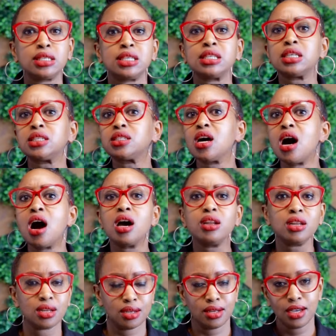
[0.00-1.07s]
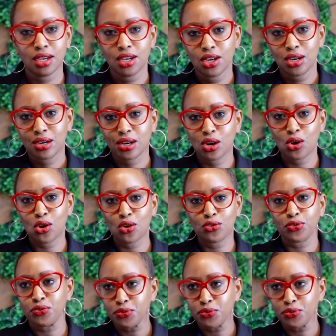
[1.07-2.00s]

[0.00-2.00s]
There's a ton of